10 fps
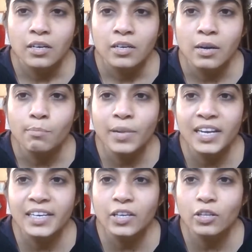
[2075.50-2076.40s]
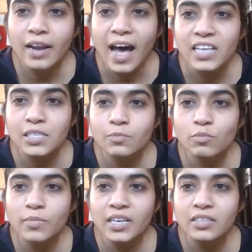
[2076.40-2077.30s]
Completing your last
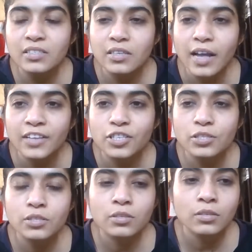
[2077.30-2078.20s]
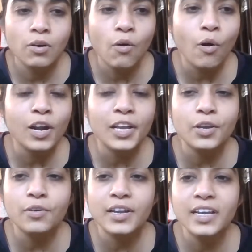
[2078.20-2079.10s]
movement and just holding
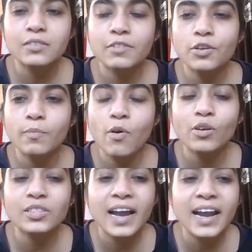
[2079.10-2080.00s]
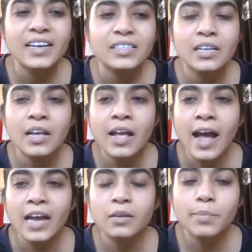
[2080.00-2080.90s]
your knees with your both hands
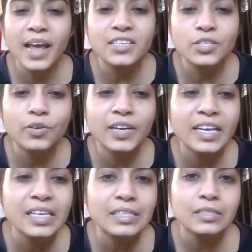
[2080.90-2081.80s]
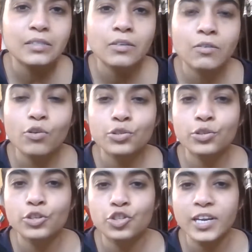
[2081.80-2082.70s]
and press your knees close to
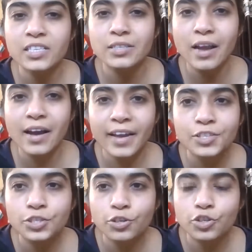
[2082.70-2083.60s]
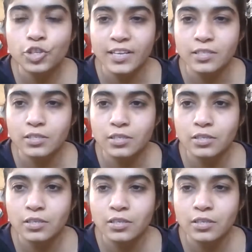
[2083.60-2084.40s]
your chest, against your chest.